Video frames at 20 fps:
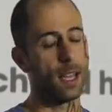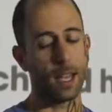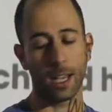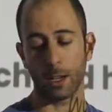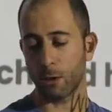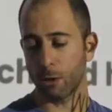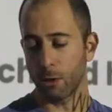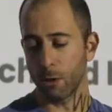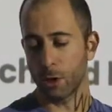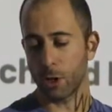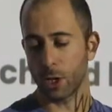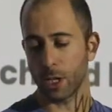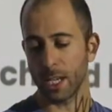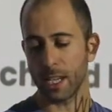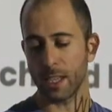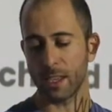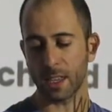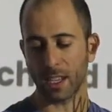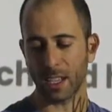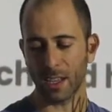And
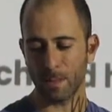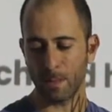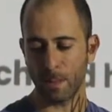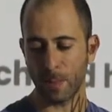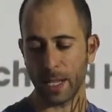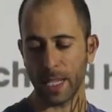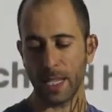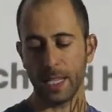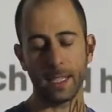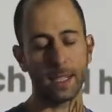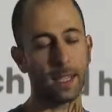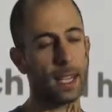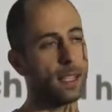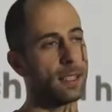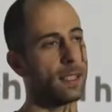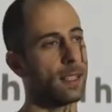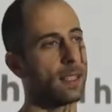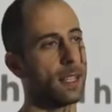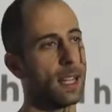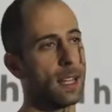crucially, the complete
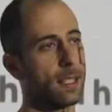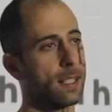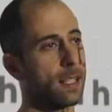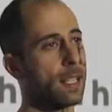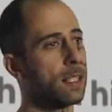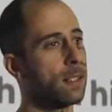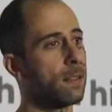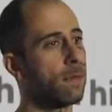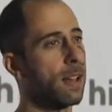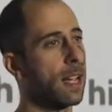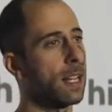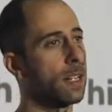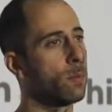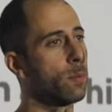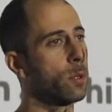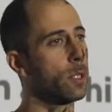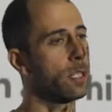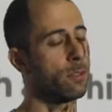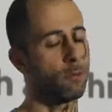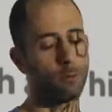data set is
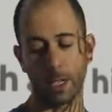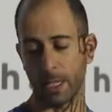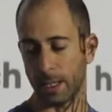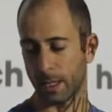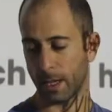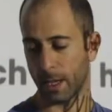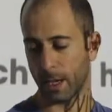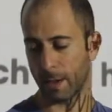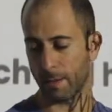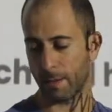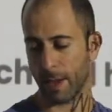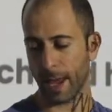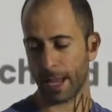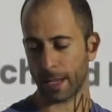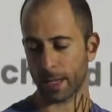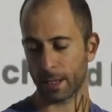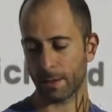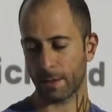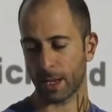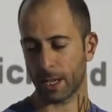available in real time for
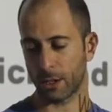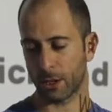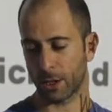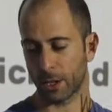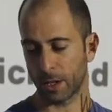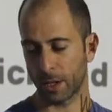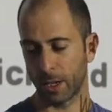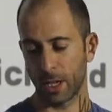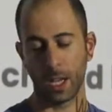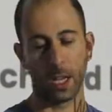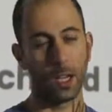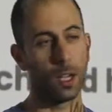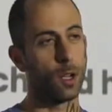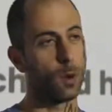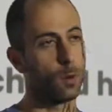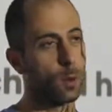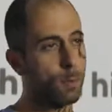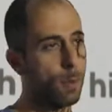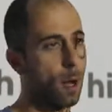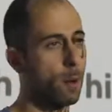activation.
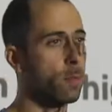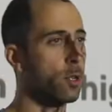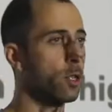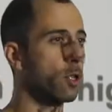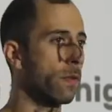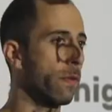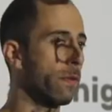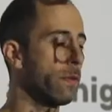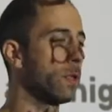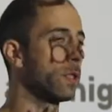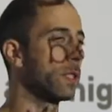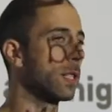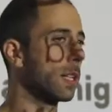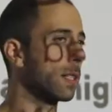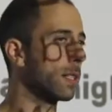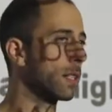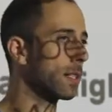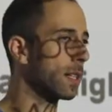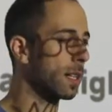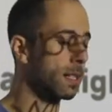We publish the full
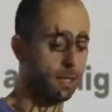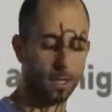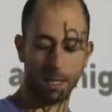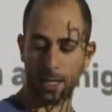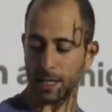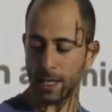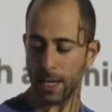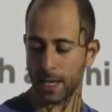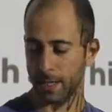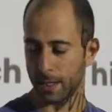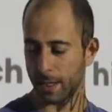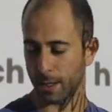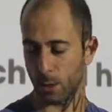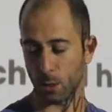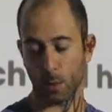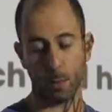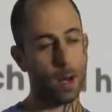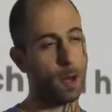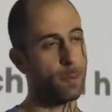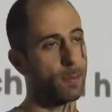data set to Kinesis
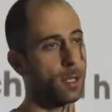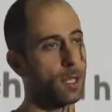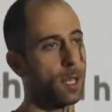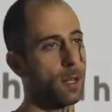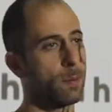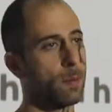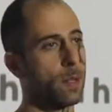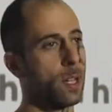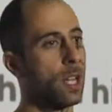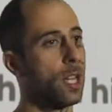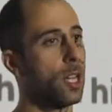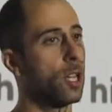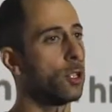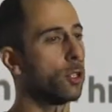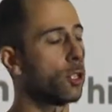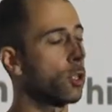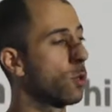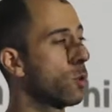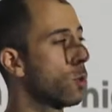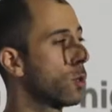or PubSub,
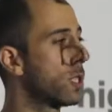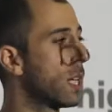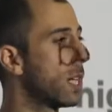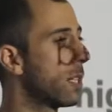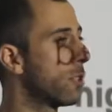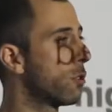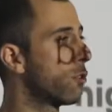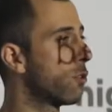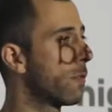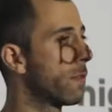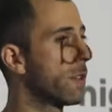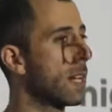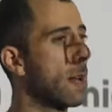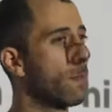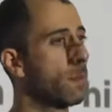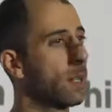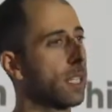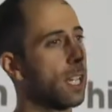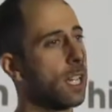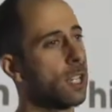so your data-driven
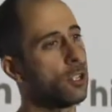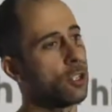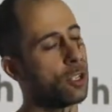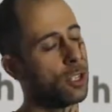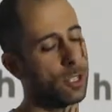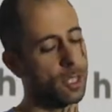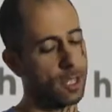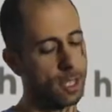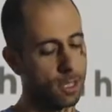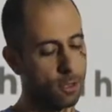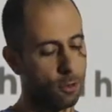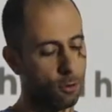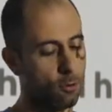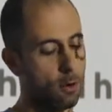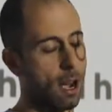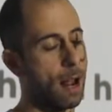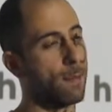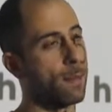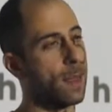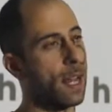applications can
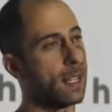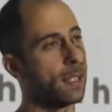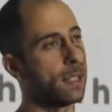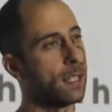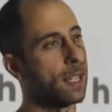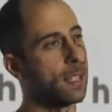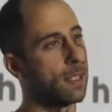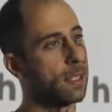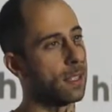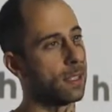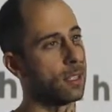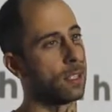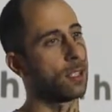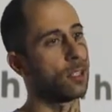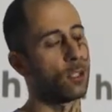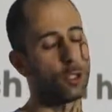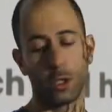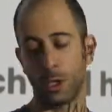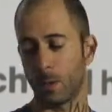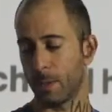grab that data and
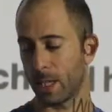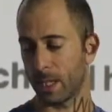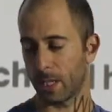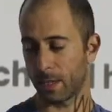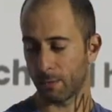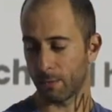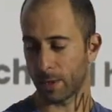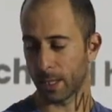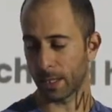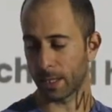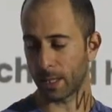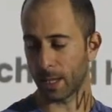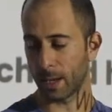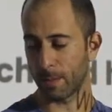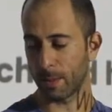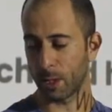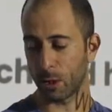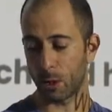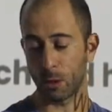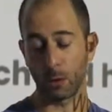consume it in real
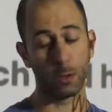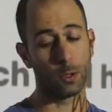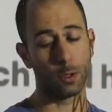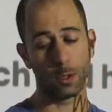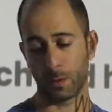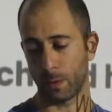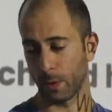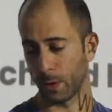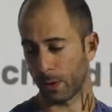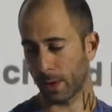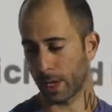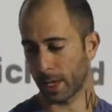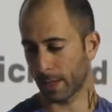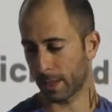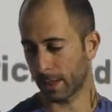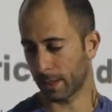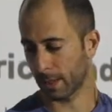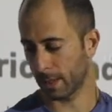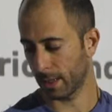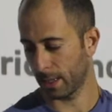time and do useful
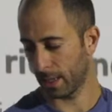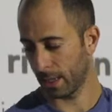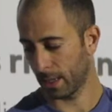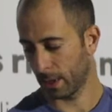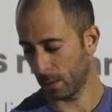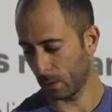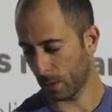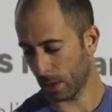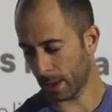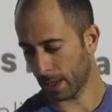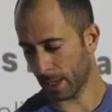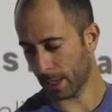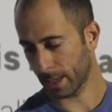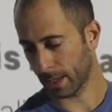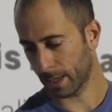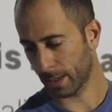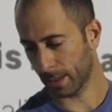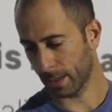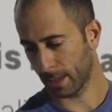things with it.